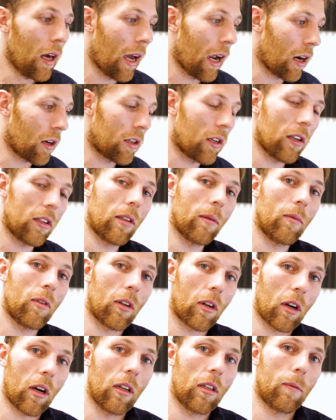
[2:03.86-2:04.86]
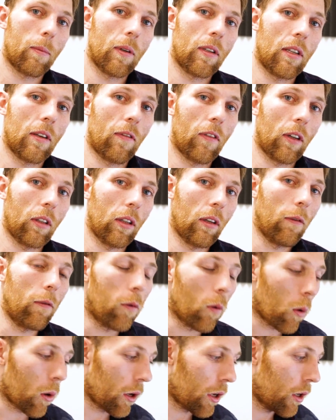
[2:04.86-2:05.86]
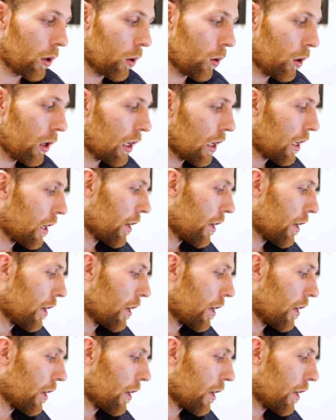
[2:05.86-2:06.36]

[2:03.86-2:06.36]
Hair systems are cut specifically for you.